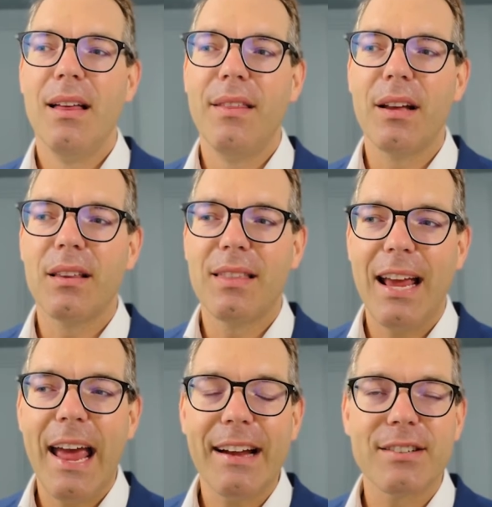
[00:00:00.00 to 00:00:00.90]

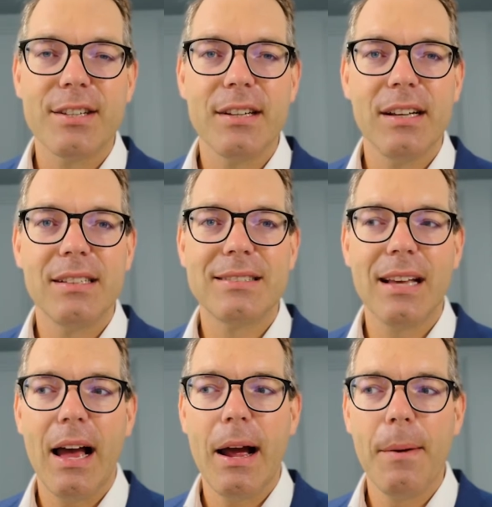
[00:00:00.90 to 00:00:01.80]
The action is
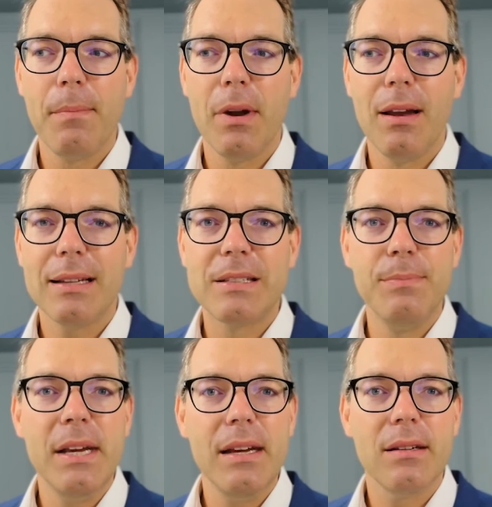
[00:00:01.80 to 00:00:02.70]
let's
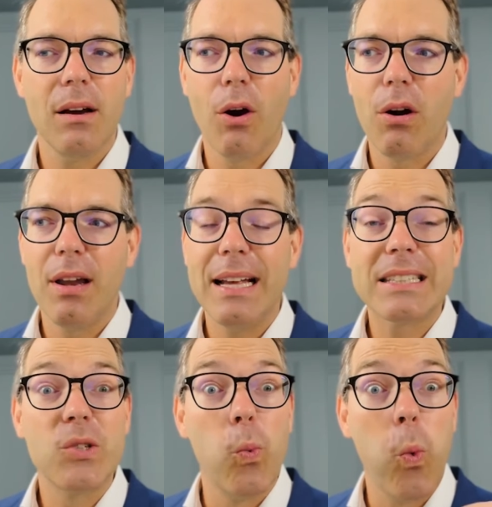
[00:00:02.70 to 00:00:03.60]
meet or
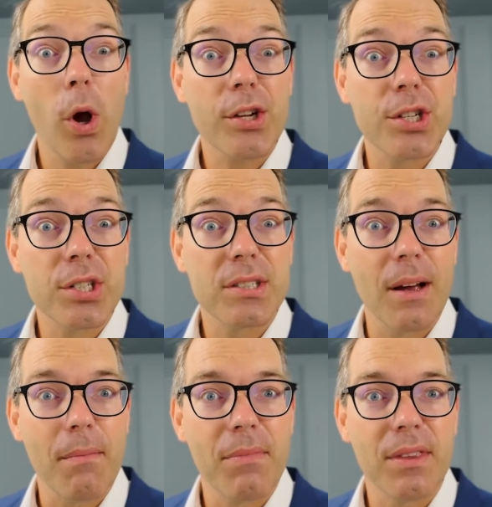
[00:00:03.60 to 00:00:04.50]
let's watch
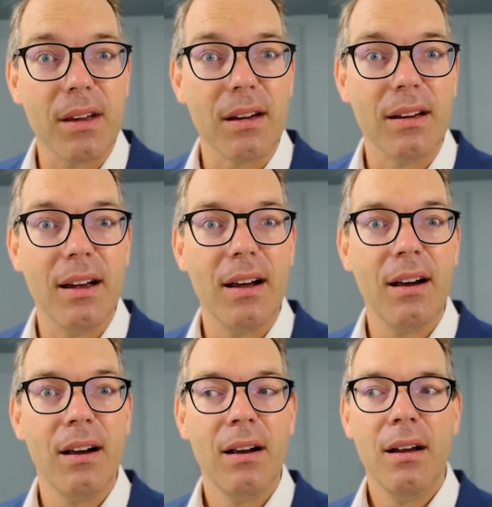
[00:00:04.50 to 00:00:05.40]
something, yeah?